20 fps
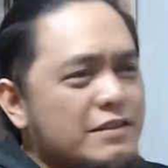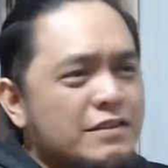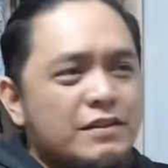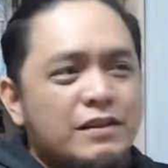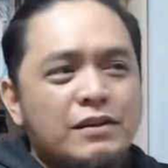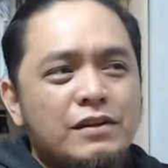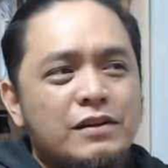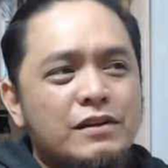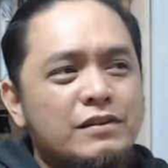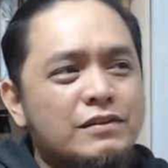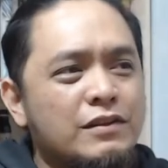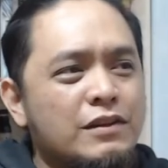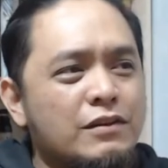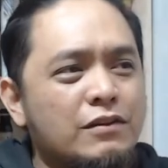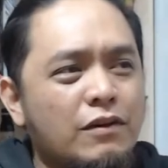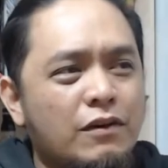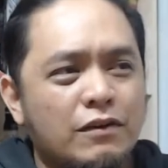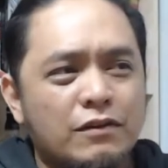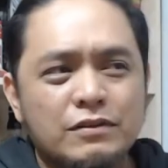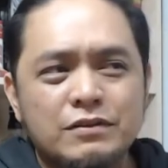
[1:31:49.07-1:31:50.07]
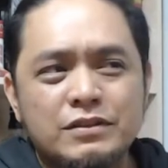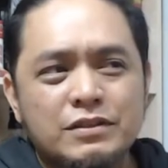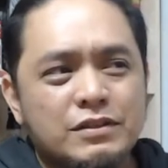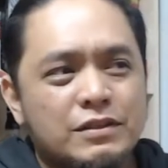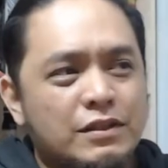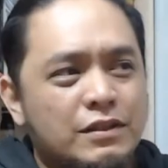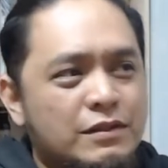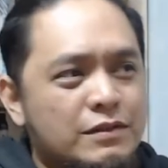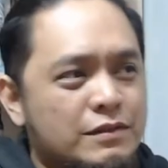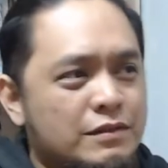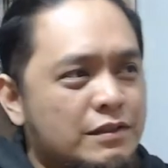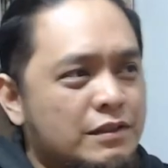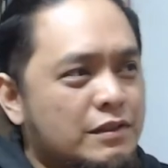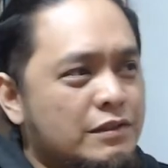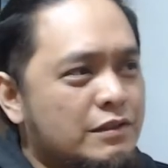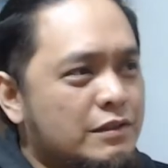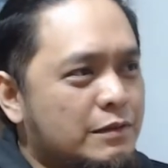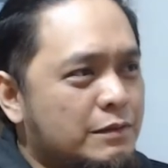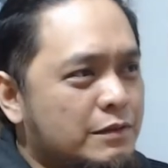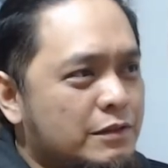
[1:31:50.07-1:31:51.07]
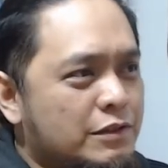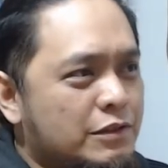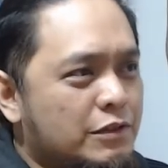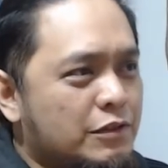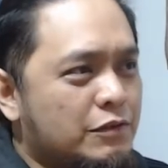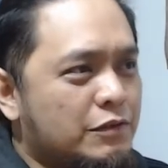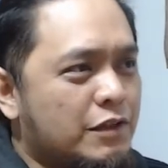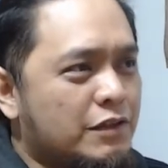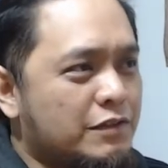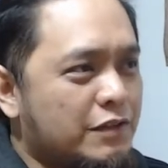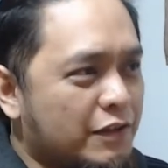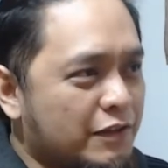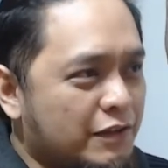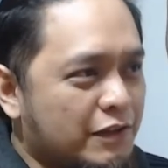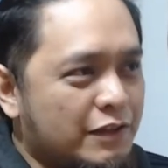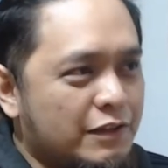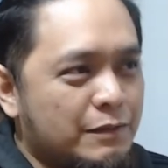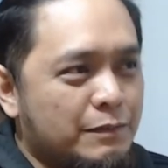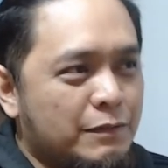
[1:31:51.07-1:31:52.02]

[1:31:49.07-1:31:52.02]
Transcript: the the dogs? So, sino yung nagte-train ng